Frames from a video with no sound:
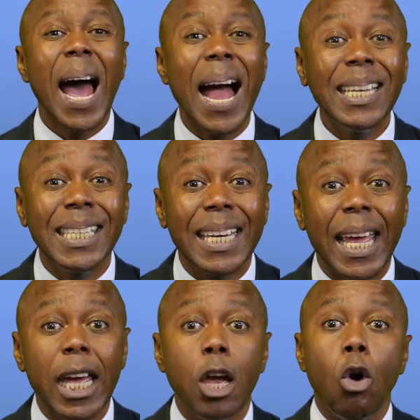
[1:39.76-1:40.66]

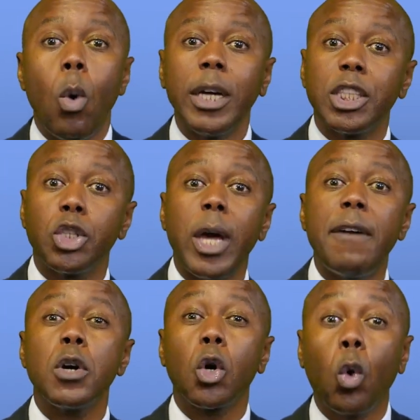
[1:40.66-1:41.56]
Andile wanted to
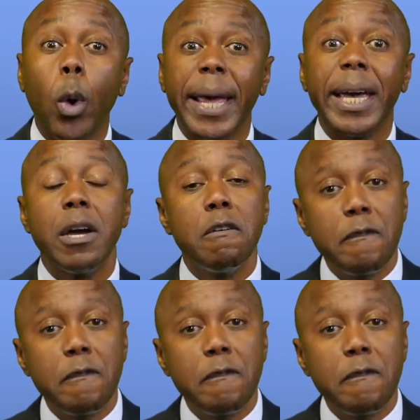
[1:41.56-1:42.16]
have a quick